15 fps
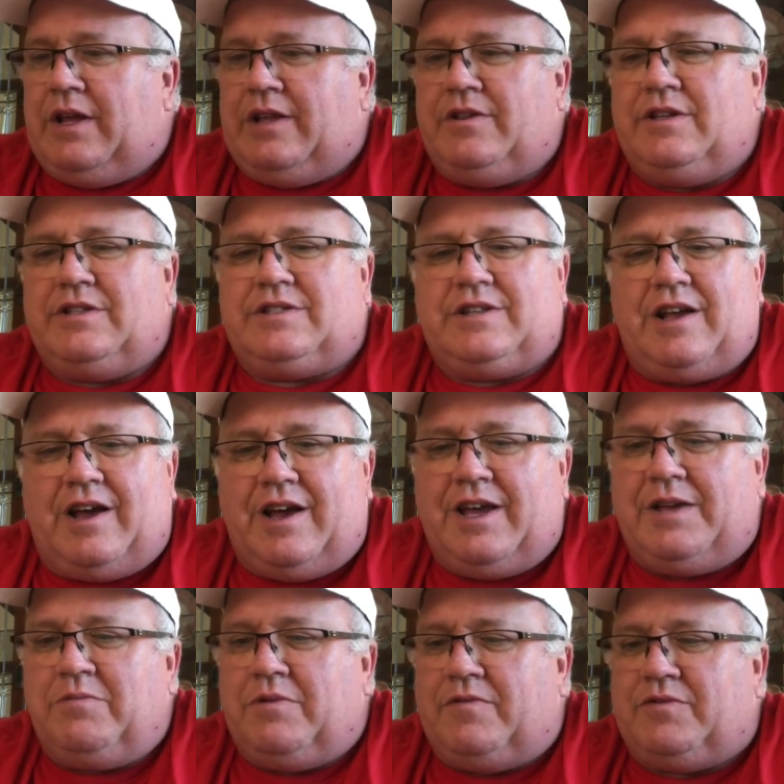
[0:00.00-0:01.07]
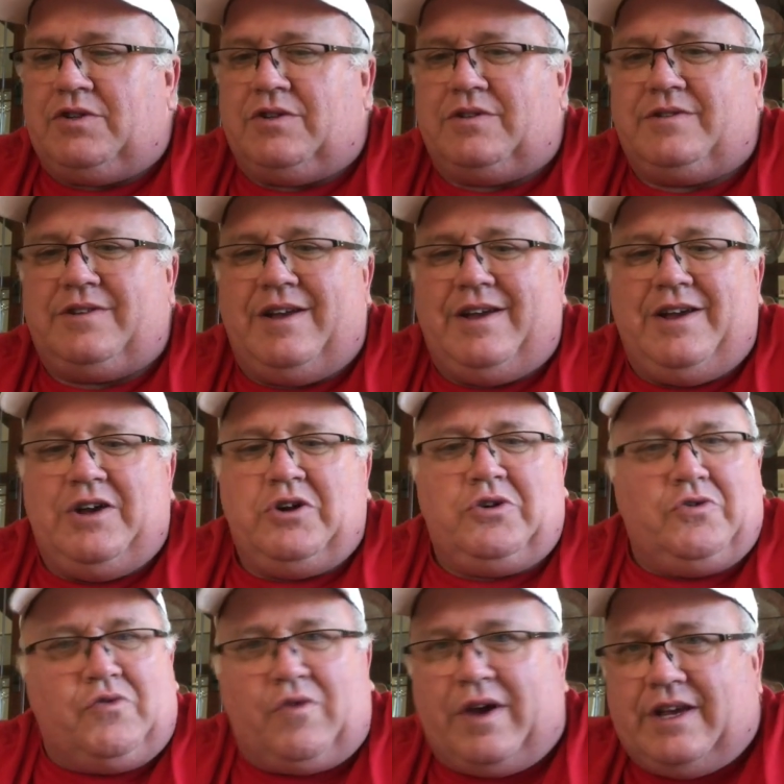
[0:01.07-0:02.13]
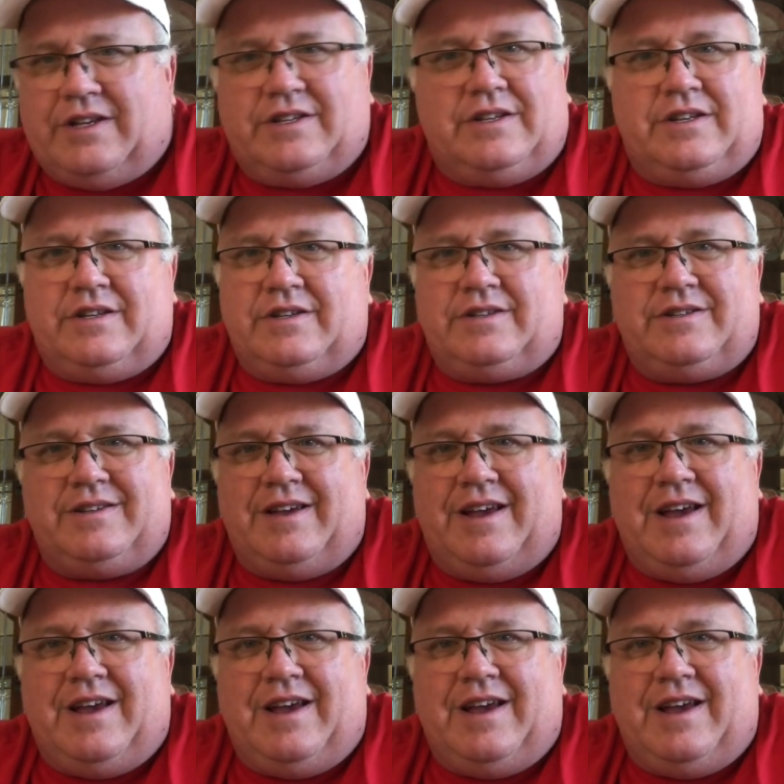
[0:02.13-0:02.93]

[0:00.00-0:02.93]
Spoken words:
In this time of just craziness,